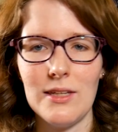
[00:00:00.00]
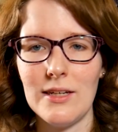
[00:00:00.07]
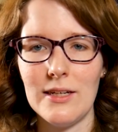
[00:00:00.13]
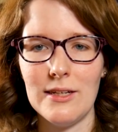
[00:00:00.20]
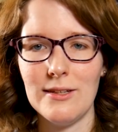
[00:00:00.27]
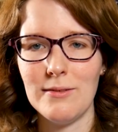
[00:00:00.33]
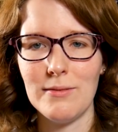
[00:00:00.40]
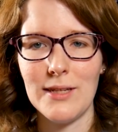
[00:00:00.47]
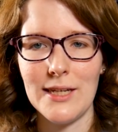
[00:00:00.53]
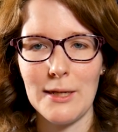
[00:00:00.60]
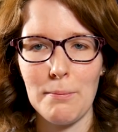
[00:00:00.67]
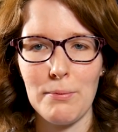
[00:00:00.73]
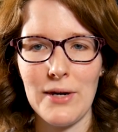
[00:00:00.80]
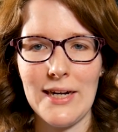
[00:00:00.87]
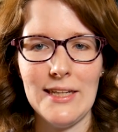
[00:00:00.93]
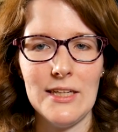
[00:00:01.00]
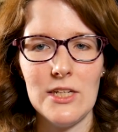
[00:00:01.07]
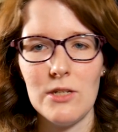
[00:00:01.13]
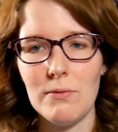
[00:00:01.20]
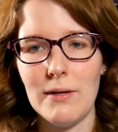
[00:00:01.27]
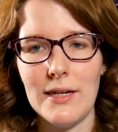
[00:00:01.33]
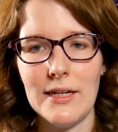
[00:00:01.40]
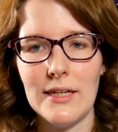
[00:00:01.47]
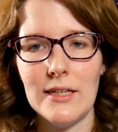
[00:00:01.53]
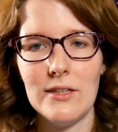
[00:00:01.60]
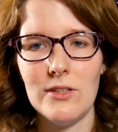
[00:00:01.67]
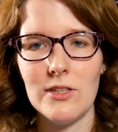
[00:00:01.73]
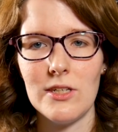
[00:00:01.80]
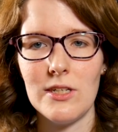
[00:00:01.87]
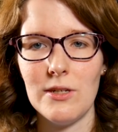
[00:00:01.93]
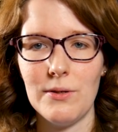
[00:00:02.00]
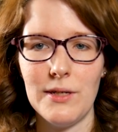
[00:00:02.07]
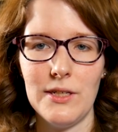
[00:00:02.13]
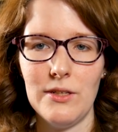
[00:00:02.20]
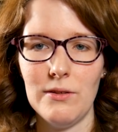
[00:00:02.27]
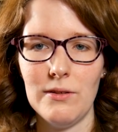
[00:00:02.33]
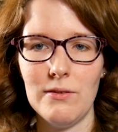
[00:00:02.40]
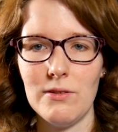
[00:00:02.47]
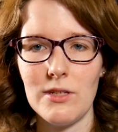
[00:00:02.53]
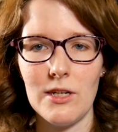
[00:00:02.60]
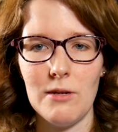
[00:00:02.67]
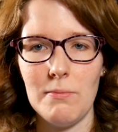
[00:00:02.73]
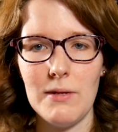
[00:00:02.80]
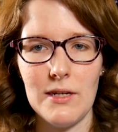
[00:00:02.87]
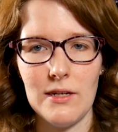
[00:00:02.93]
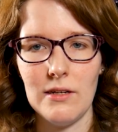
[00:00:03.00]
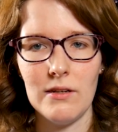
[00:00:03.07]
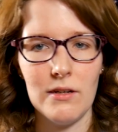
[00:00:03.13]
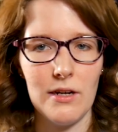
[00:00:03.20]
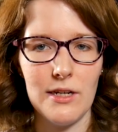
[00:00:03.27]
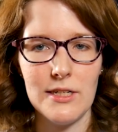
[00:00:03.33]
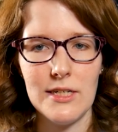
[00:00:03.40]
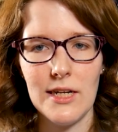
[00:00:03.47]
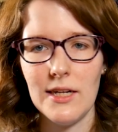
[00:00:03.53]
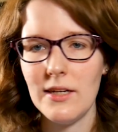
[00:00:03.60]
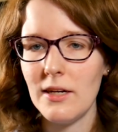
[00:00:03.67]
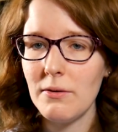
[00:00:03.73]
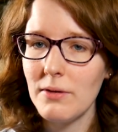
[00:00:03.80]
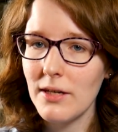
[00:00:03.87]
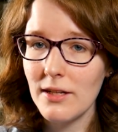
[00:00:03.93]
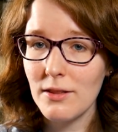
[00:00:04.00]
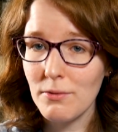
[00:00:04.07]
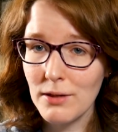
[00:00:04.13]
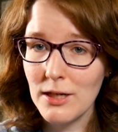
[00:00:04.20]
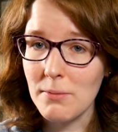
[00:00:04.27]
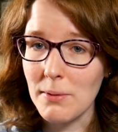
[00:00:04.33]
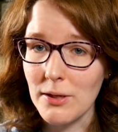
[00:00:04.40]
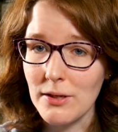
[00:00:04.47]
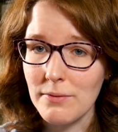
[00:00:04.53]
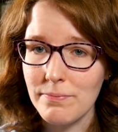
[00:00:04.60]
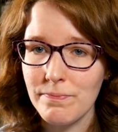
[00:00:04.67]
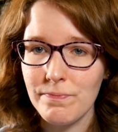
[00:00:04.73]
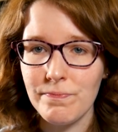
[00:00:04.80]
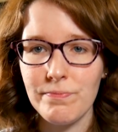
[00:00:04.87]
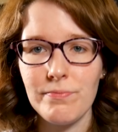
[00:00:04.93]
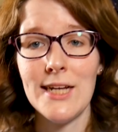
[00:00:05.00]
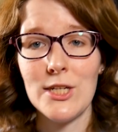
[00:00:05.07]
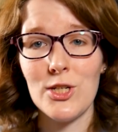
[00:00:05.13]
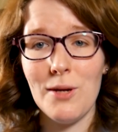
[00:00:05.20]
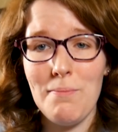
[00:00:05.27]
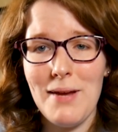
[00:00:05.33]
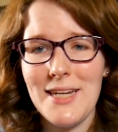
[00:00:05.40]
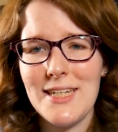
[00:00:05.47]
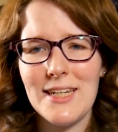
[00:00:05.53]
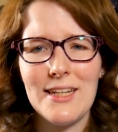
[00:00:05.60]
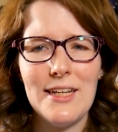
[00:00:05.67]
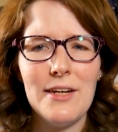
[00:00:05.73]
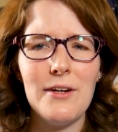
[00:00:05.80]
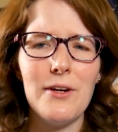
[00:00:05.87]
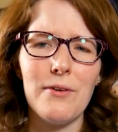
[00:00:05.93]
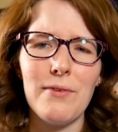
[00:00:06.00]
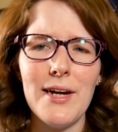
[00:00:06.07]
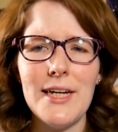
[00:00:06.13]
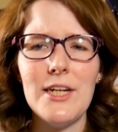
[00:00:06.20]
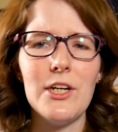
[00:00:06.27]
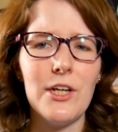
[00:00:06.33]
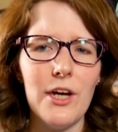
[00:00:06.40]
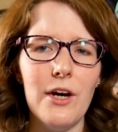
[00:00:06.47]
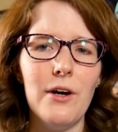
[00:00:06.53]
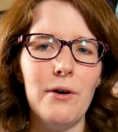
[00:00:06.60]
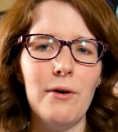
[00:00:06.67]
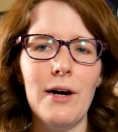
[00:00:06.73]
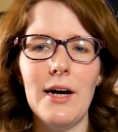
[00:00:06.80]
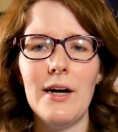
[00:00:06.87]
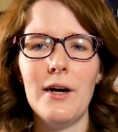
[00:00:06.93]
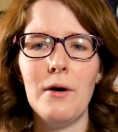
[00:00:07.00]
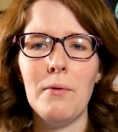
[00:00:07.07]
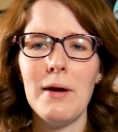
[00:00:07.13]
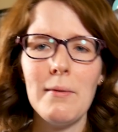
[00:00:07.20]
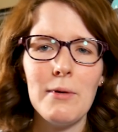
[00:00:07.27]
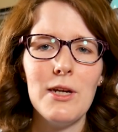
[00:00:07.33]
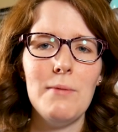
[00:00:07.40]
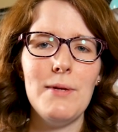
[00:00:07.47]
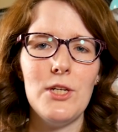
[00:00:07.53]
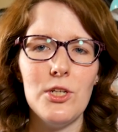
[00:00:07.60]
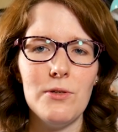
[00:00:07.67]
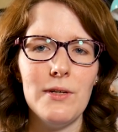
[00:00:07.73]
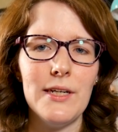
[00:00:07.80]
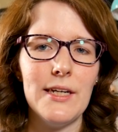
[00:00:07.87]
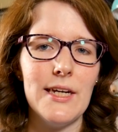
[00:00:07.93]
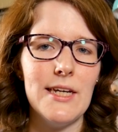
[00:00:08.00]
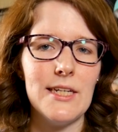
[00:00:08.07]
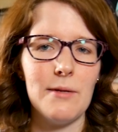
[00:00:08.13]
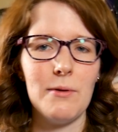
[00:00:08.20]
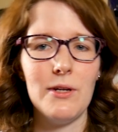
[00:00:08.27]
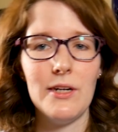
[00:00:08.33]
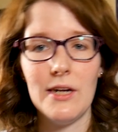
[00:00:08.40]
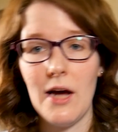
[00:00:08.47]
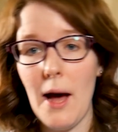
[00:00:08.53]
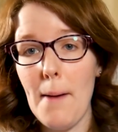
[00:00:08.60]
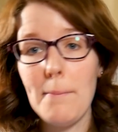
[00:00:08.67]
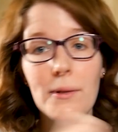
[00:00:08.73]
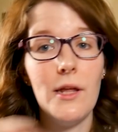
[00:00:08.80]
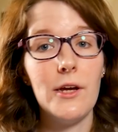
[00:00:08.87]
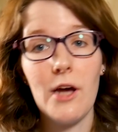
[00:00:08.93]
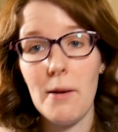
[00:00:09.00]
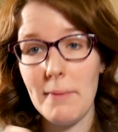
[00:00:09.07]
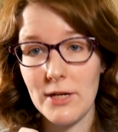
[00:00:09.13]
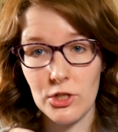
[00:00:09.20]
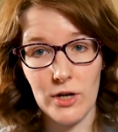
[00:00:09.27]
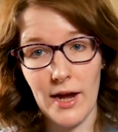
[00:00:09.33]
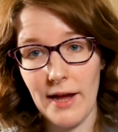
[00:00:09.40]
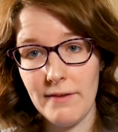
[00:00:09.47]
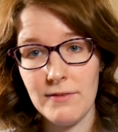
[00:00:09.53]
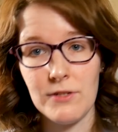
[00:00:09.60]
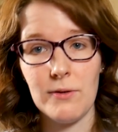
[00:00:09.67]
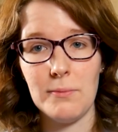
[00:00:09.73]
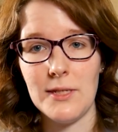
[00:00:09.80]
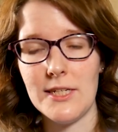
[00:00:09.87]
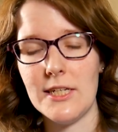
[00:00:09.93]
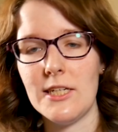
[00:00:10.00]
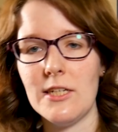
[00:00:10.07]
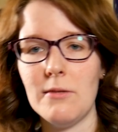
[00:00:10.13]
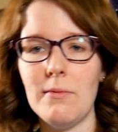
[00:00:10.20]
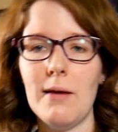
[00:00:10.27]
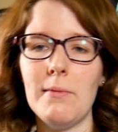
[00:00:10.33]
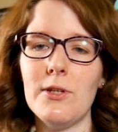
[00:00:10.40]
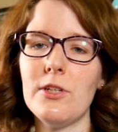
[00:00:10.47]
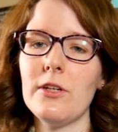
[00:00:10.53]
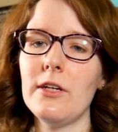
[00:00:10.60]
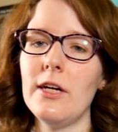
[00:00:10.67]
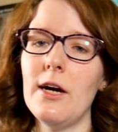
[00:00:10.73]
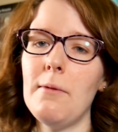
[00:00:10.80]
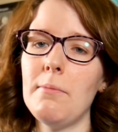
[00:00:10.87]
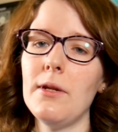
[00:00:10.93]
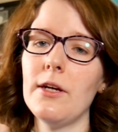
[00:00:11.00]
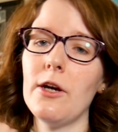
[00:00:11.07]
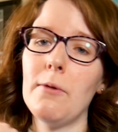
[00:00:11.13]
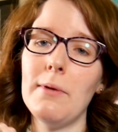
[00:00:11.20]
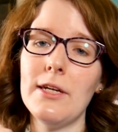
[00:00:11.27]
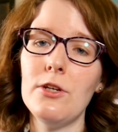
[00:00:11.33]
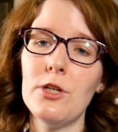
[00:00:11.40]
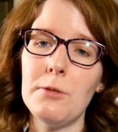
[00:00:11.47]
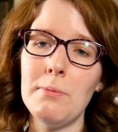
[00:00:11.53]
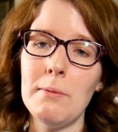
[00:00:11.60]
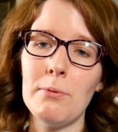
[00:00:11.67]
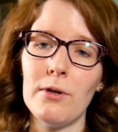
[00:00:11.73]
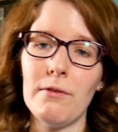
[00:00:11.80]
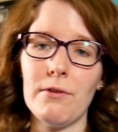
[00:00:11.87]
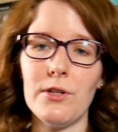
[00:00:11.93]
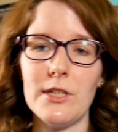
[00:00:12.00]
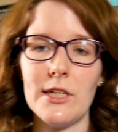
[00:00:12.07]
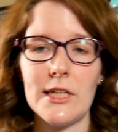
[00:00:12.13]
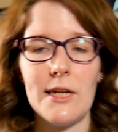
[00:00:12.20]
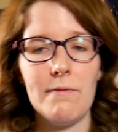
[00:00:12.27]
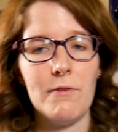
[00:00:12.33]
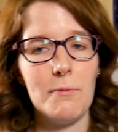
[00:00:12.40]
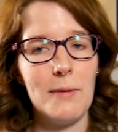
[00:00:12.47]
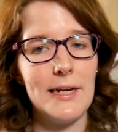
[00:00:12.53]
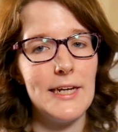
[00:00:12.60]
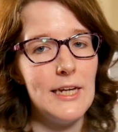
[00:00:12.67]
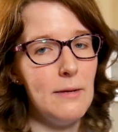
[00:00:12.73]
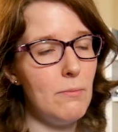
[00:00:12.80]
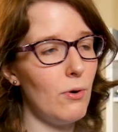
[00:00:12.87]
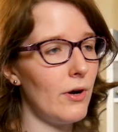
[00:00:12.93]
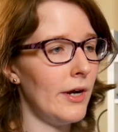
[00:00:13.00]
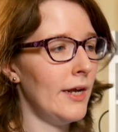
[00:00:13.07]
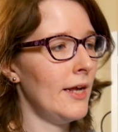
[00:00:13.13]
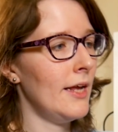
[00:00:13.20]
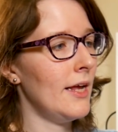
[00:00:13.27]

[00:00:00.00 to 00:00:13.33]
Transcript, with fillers: the like brainless way just so I knew it was going to be all set and I wouldn't have to worry about it. So I'm basically ready to go. Uh, what I'm going to be doing is I'm going to unplug all my drives from the system. I'm also going to unplug all my USB peripherals except for my keyboard